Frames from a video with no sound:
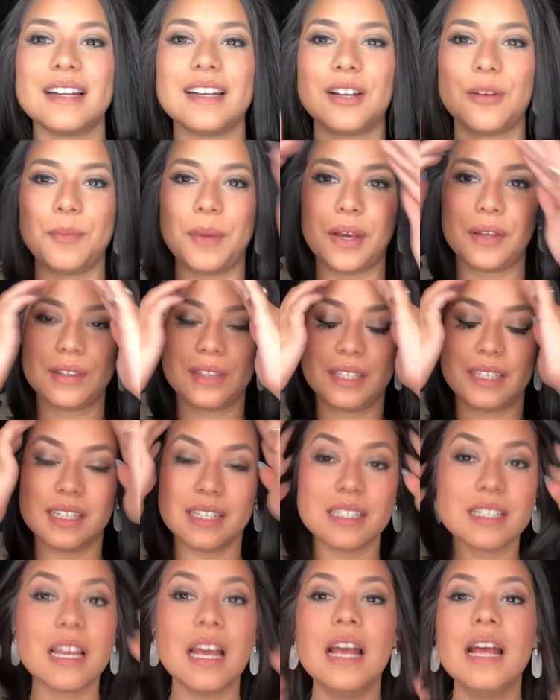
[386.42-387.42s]
about this.
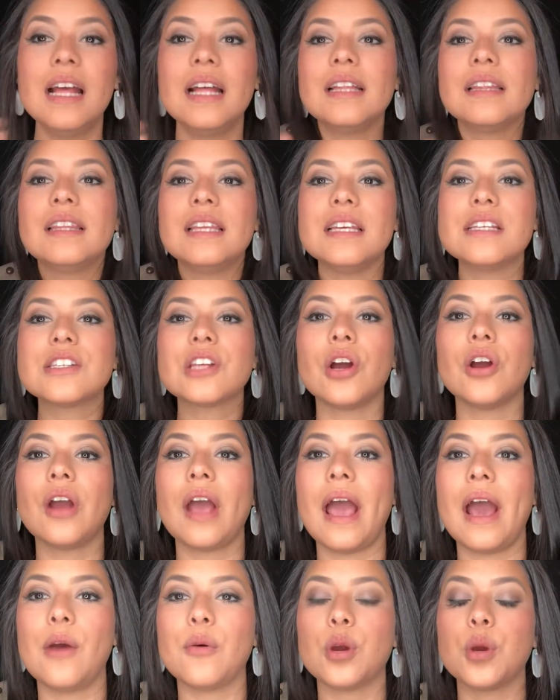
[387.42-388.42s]
These are
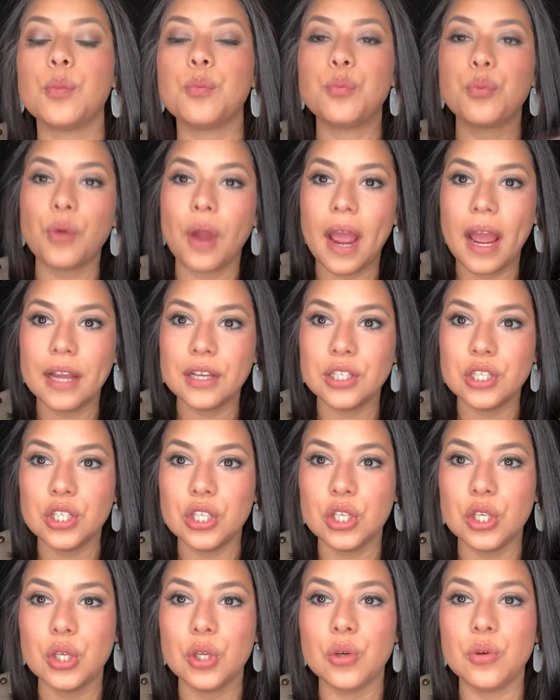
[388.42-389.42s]
our brand
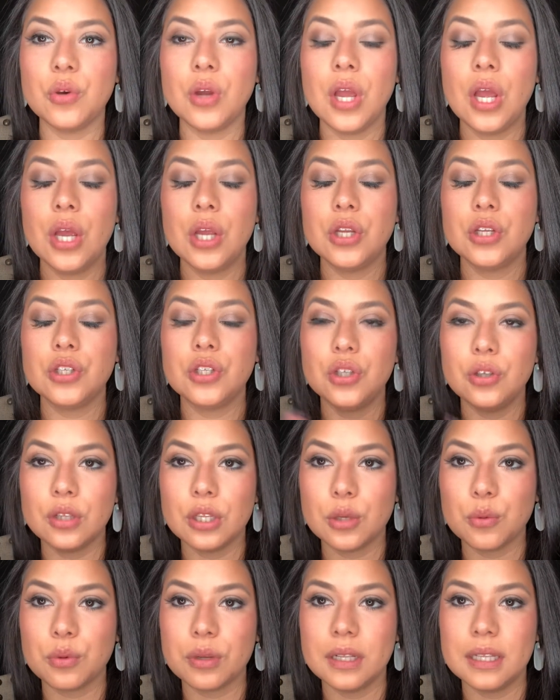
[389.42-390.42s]
new, newly
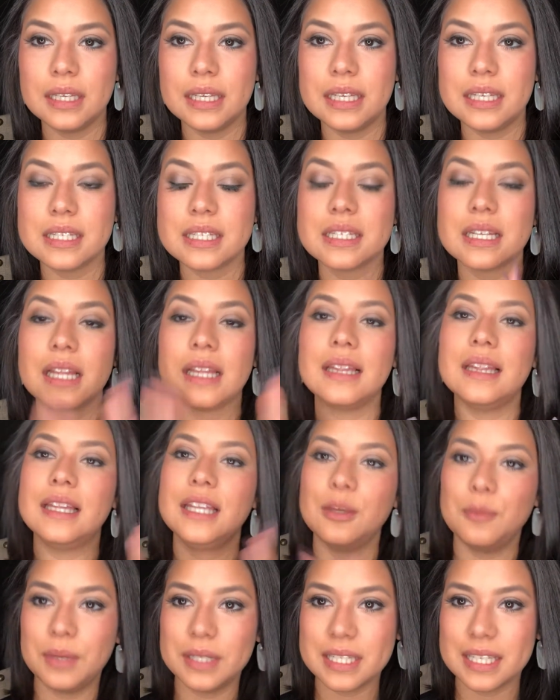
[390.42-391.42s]
released,
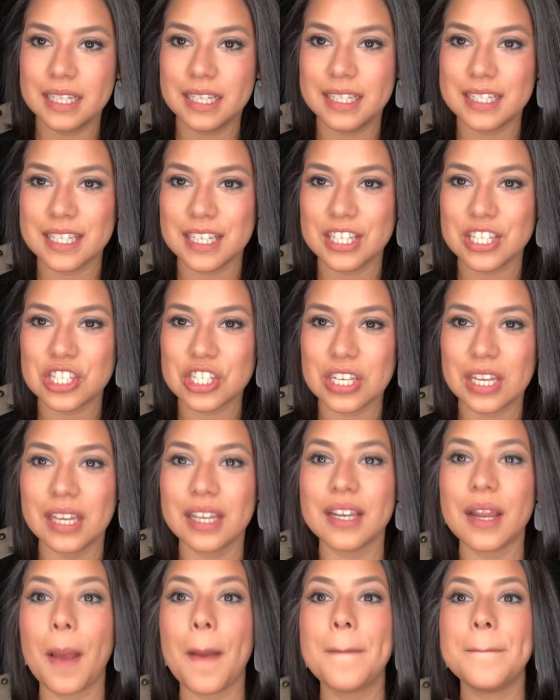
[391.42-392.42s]
limited edition
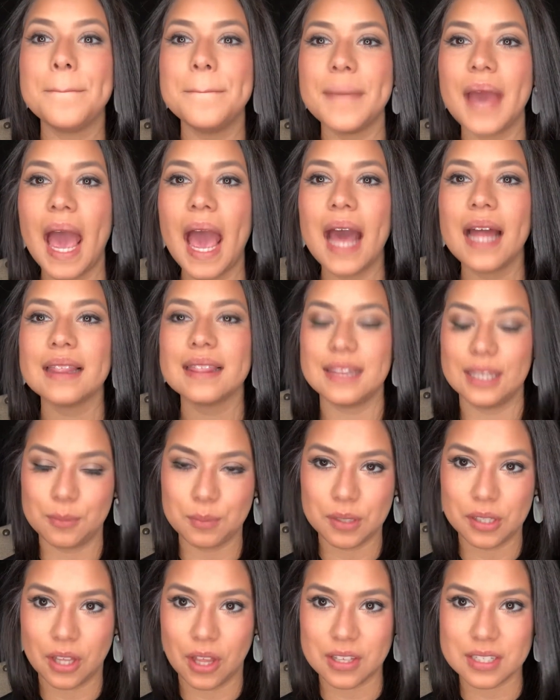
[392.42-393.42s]
matte lip
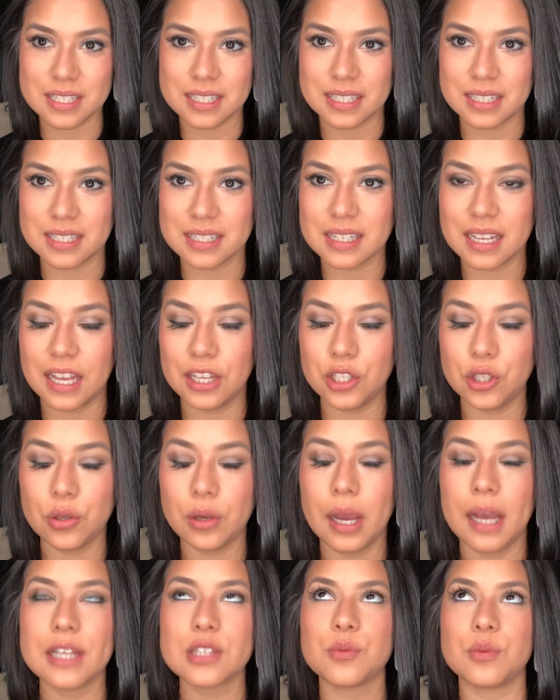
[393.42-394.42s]
glosses. And you
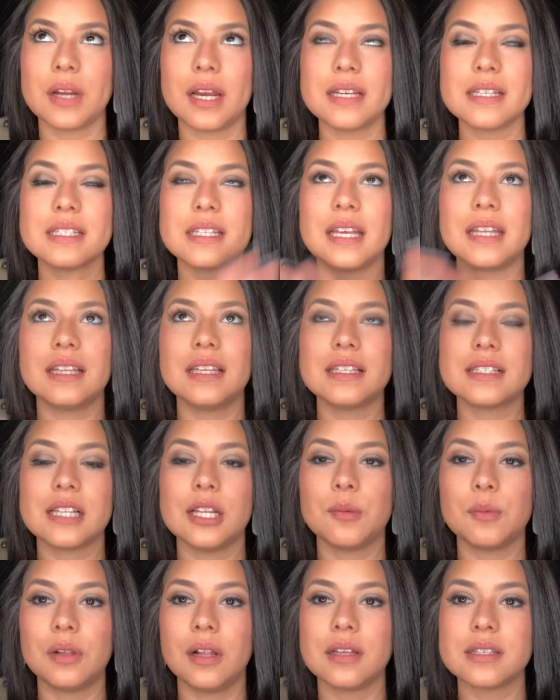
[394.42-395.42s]
guys, when I say these lip
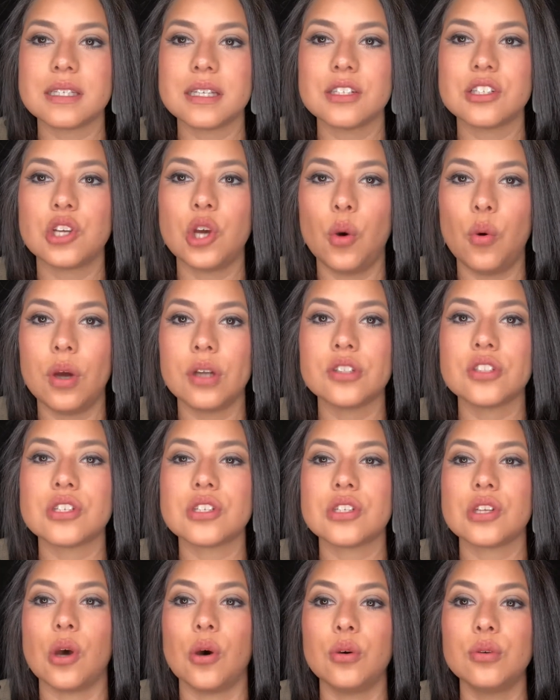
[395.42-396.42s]
glosses go on
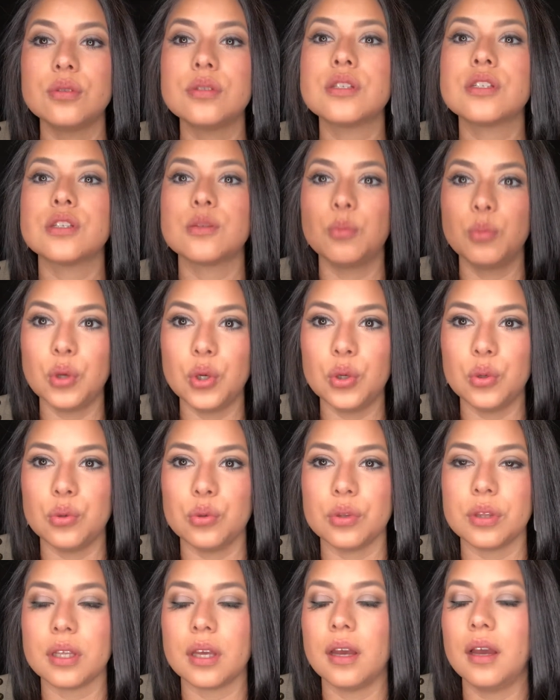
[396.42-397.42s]
so smooth,
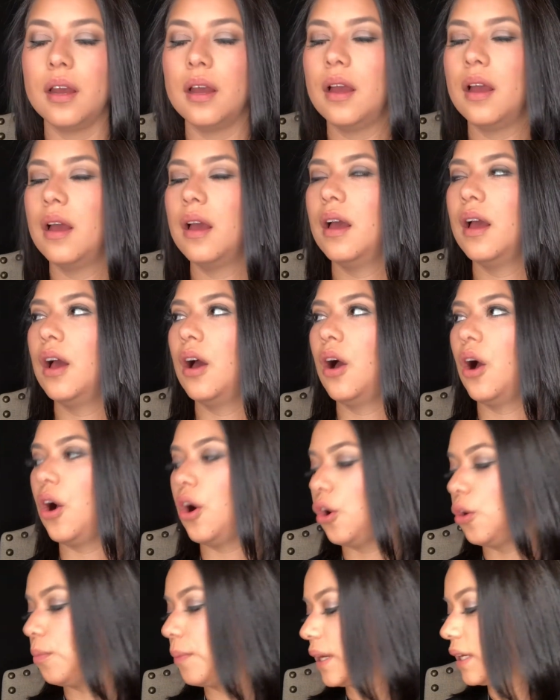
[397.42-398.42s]
oh
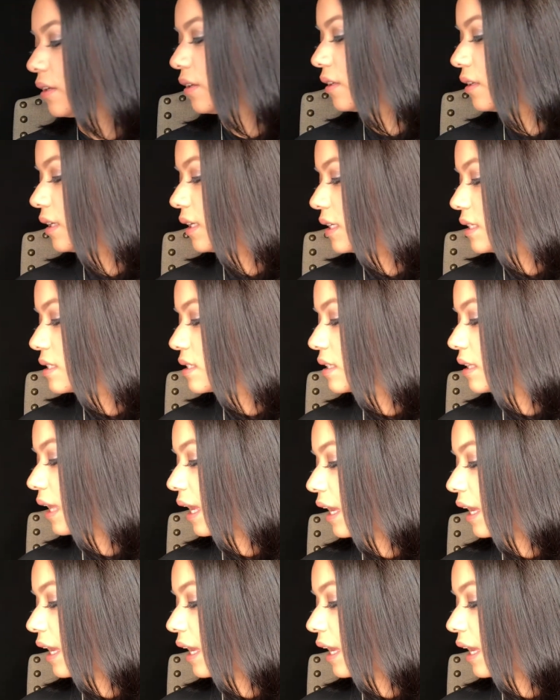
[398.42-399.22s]
my goodness, they